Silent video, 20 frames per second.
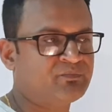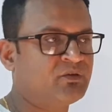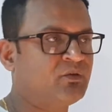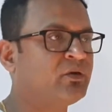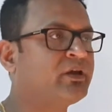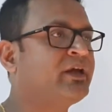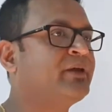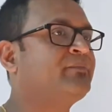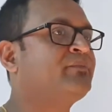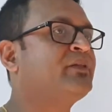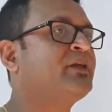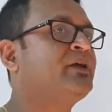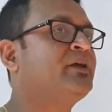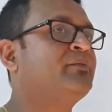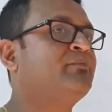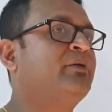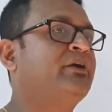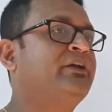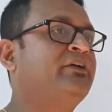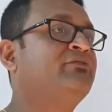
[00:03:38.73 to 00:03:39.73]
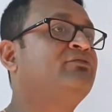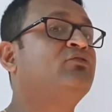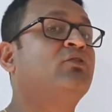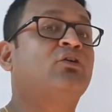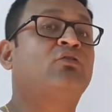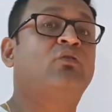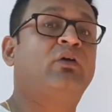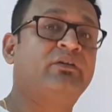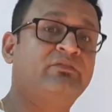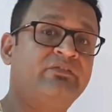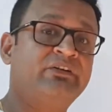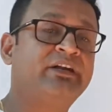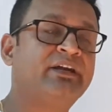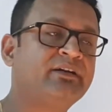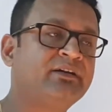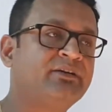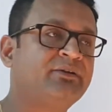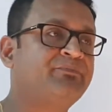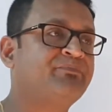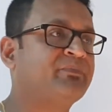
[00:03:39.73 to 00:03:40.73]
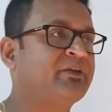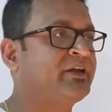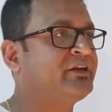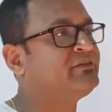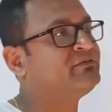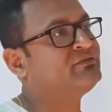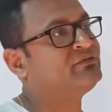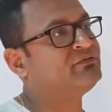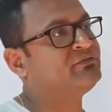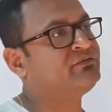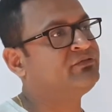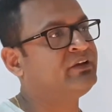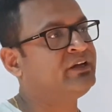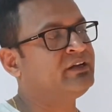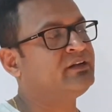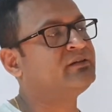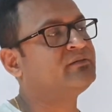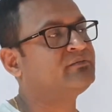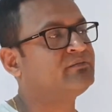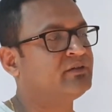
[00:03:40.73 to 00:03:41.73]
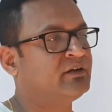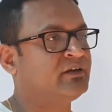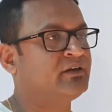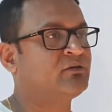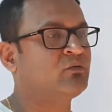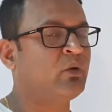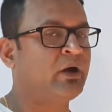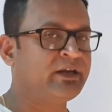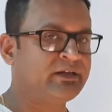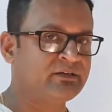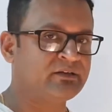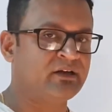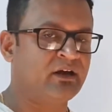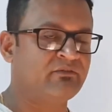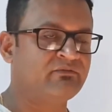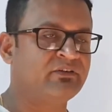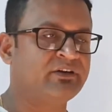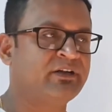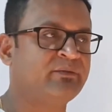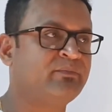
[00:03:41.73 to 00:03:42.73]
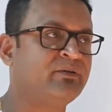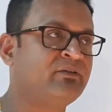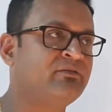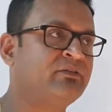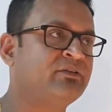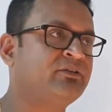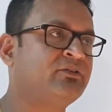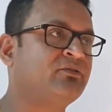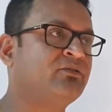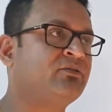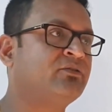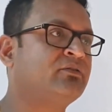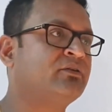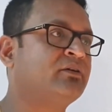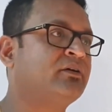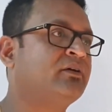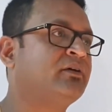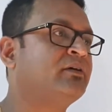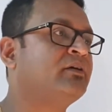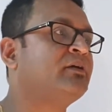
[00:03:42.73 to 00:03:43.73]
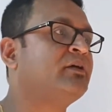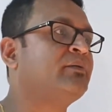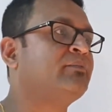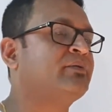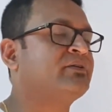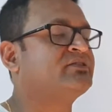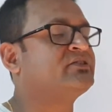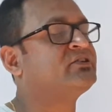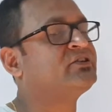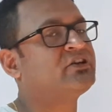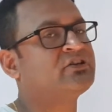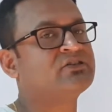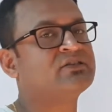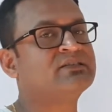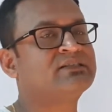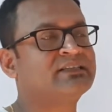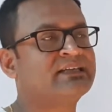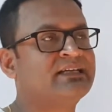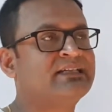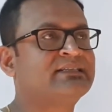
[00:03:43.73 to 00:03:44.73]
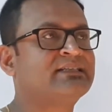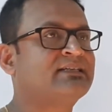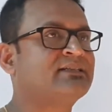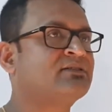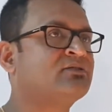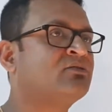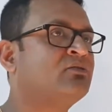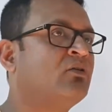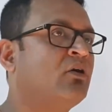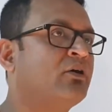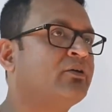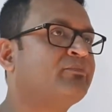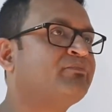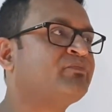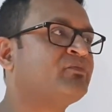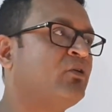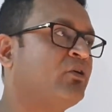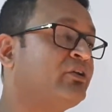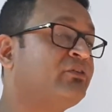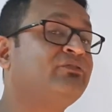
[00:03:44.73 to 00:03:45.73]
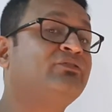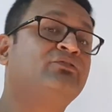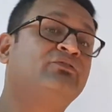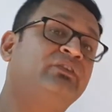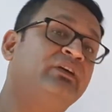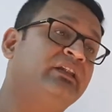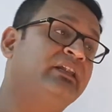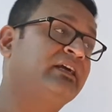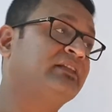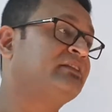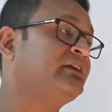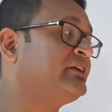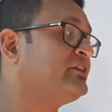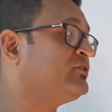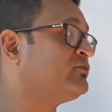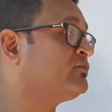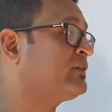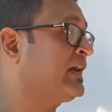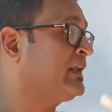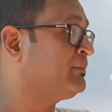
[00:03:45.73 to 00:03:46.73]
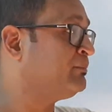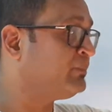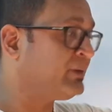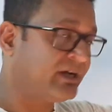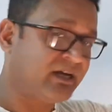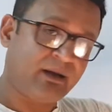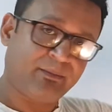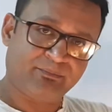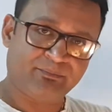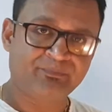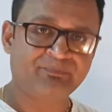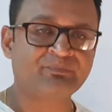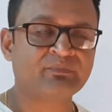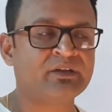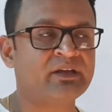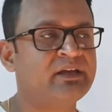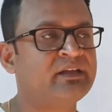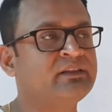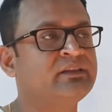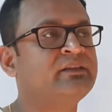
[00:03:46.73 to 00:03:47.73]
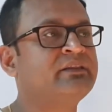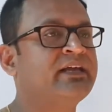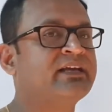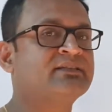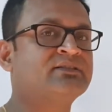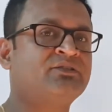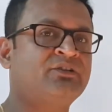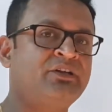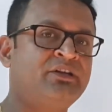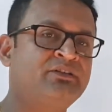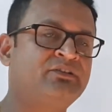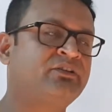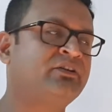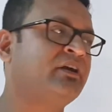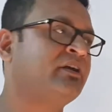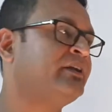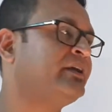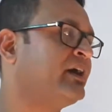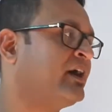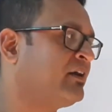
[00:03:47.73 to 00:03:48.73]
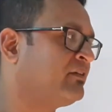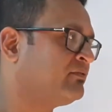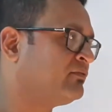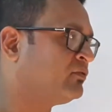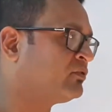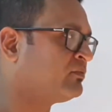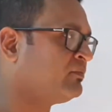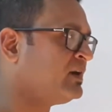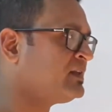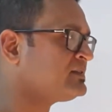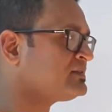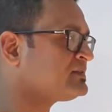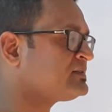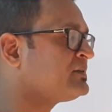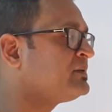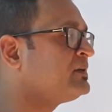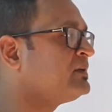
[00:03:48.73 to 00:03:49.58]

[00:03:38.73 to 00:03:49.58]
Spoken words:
Okay, but if you are confident and if you feel quite comfortable with your presentation skills and so on, or if you feel like that you can pick up in next 3.5, 4 months,